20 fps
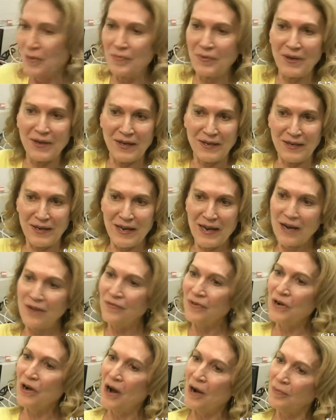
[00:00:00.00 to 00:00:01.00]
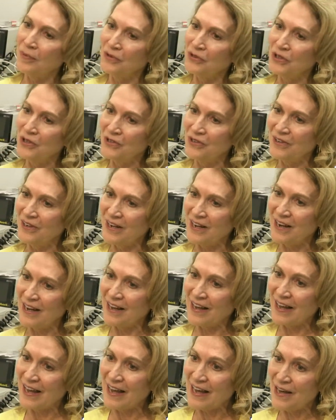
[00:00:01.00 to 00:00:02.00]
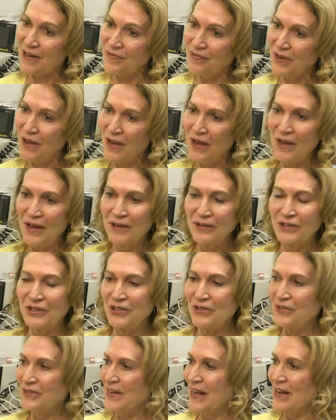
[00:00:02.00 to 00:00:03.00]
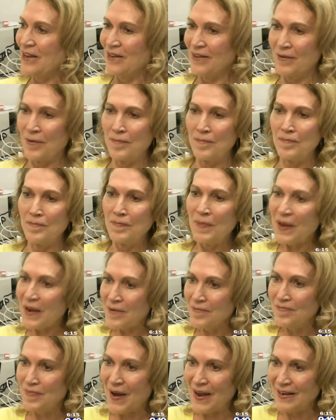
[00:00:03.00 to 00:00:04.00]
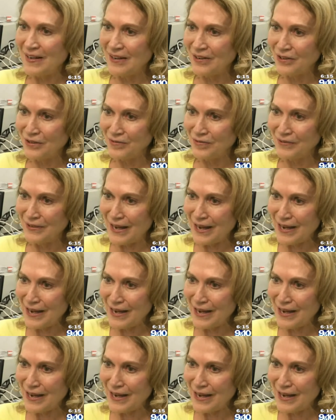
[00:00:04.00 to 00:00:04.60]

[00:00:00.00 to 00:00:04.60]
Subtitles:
jumping at every opportunity I have to take a big bite out of